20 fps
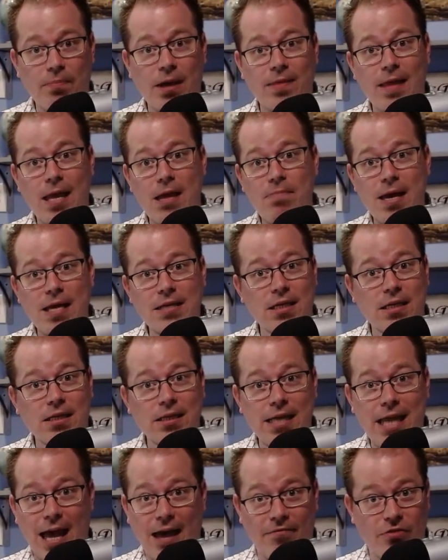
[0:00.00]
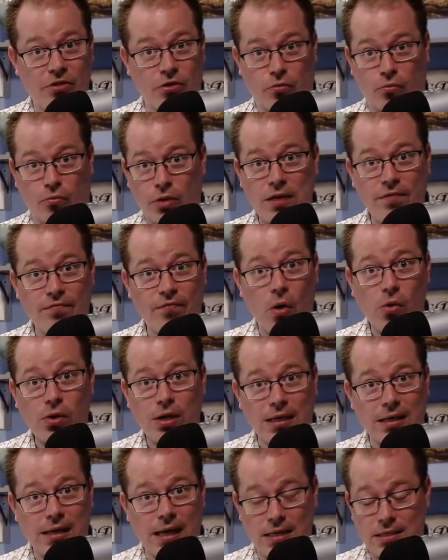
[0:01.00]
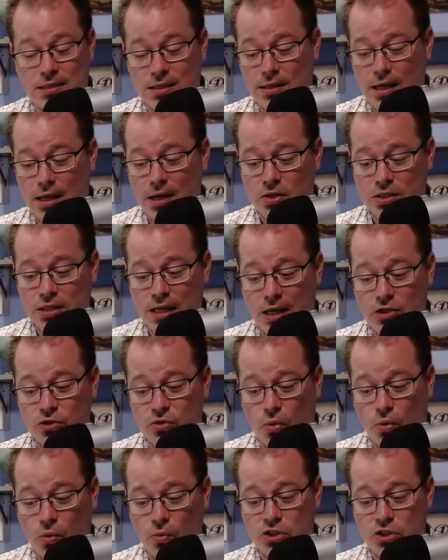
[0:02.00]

And they basically have three voting days in their schedule,